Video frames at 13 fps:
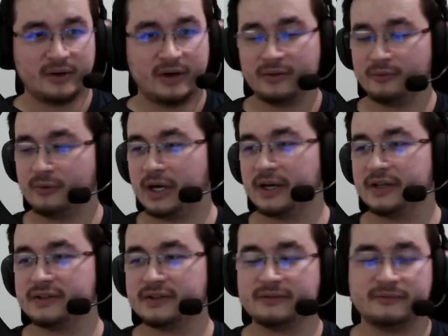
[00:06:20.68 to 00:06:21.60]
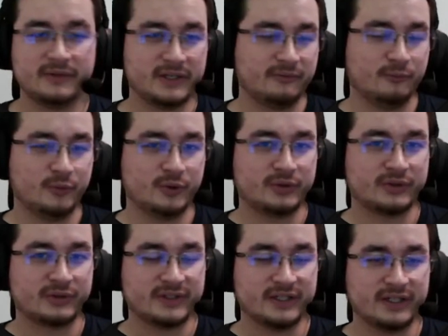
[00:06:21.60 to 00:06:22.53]
Otherwise, Vite
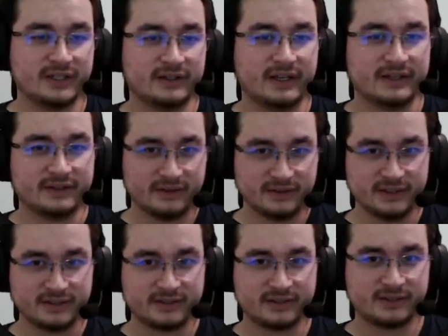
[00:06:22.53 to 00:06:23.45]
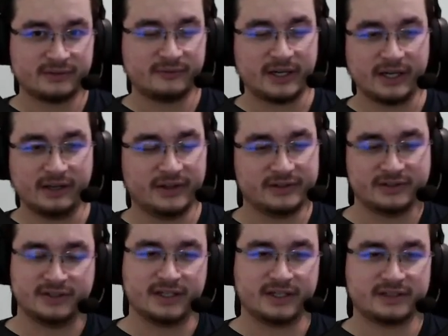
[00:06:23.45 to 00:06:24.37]
would consider that this file
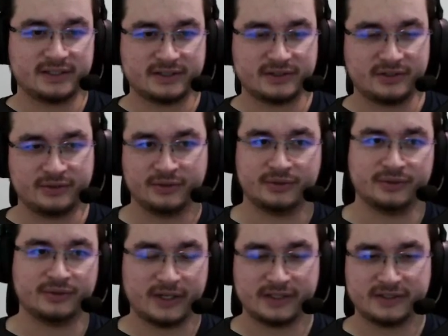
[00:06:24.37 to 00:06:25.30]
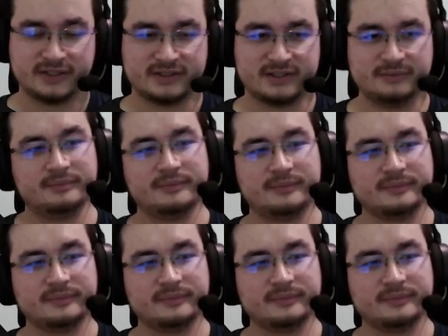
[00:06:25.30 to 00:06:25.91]
doesn't exist on your device system.